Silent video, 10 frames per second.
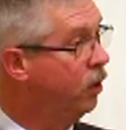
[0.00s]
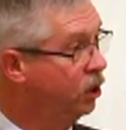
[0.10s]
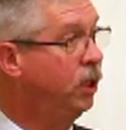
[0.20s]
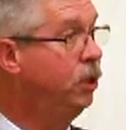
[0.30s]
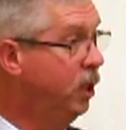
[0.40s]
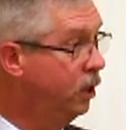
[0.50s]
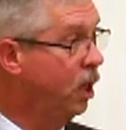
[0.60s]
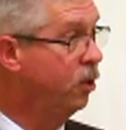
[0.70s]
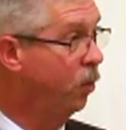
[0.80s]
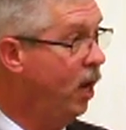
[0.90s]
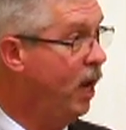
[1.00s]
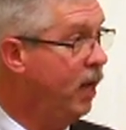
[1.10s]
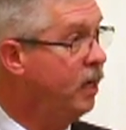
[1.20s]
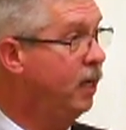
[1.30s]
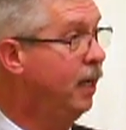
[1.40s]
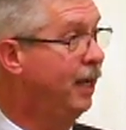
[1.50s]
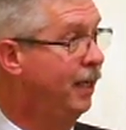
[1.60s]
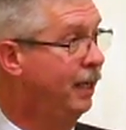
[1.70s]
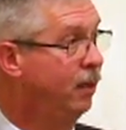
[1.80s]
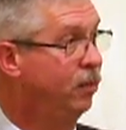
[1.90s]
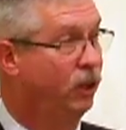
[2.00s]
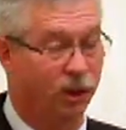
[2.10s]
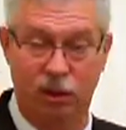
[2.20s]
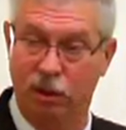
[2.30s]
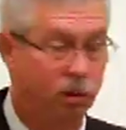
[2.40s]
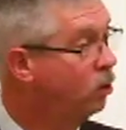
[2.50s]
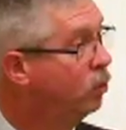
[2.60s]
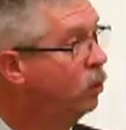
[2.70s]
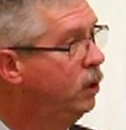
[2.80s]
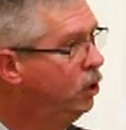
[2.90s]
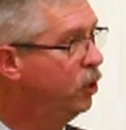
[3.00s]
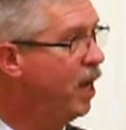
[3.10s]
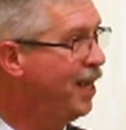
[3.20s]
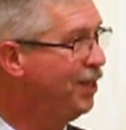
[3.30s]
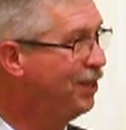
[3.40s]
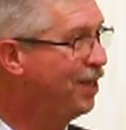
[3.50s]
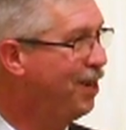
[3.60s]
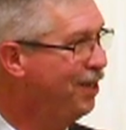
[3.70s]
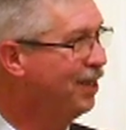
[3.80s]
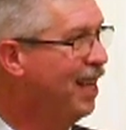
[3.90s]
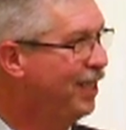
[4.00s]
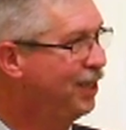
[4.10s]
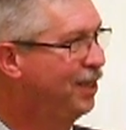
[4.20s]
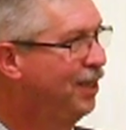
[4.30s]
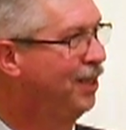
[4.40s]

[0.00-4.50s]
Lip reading: the season is underway. When did you guys start last?